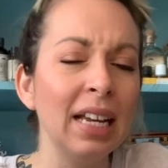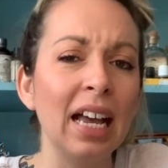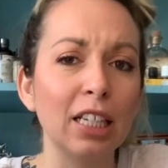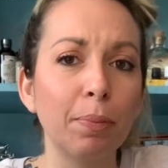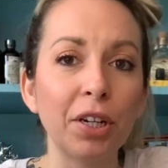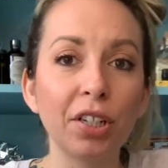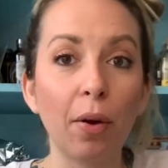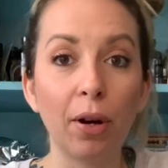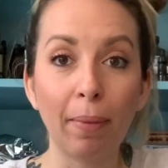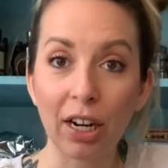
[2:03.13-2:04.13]
Especially I
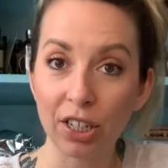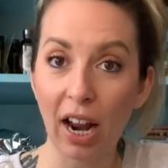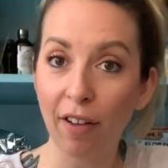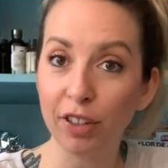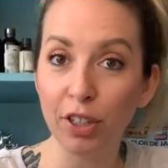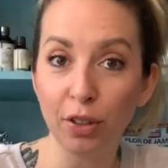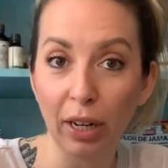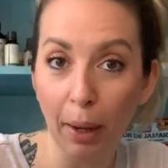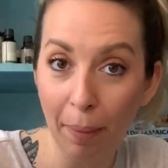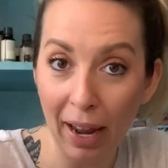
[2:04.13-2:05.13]
would imagine after you do like
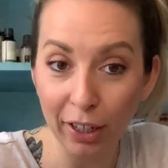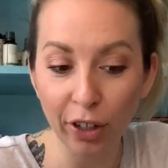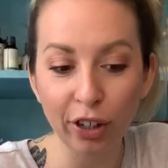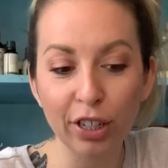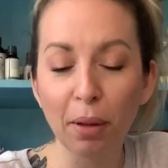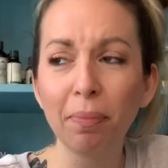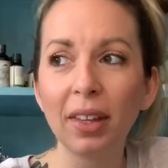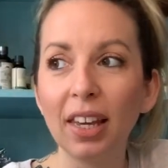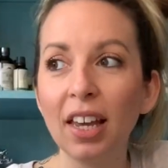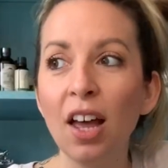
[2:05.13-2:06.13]
a pedicure or
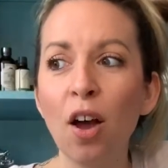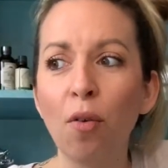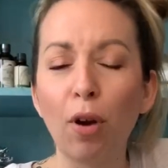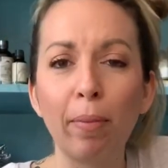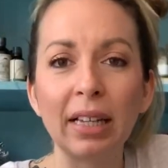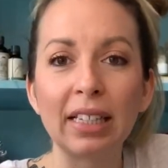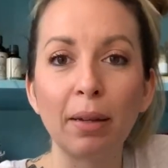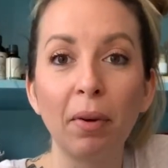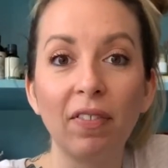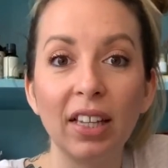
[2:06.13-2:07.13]
something, rubbing some
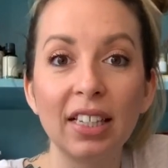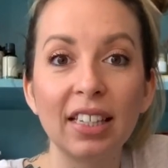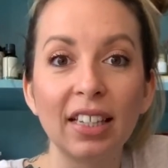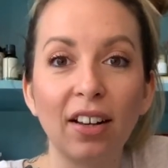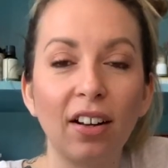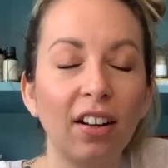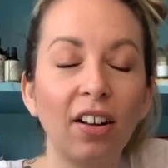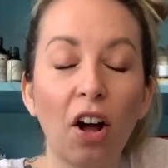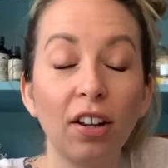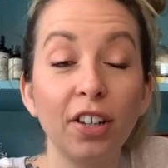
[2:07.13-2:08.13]
of this
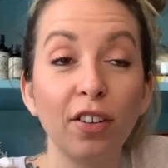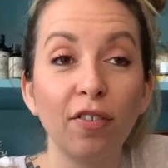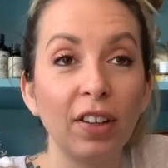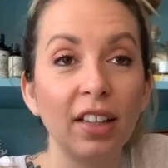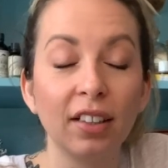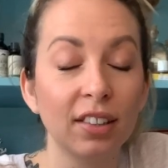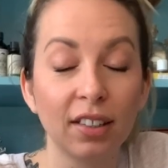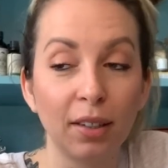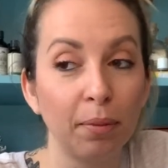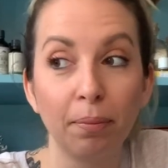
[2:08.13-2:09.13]
all on your feet, that's
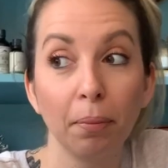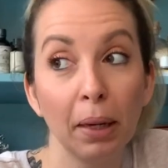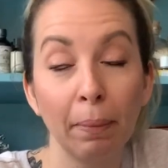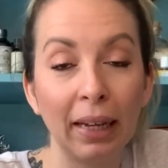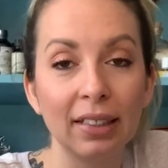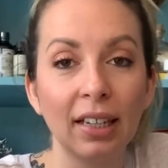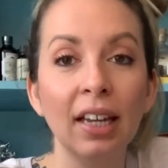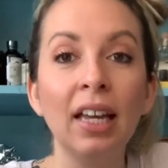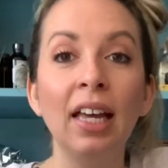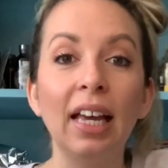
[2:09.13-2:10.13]
gonna be amazing.
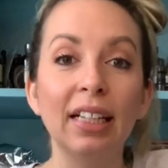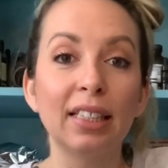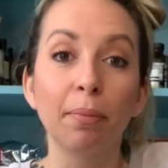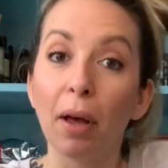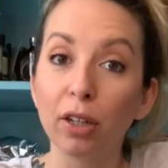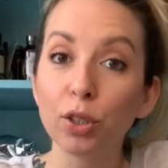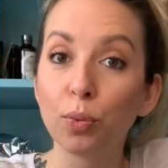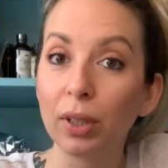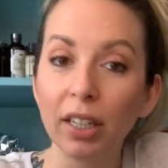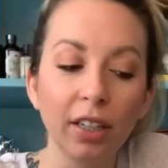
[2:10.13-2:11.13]
It smells
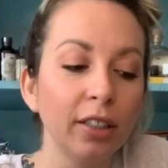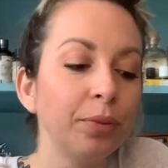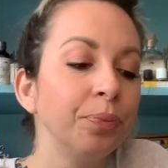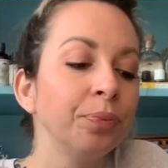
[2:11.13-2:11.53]
really good.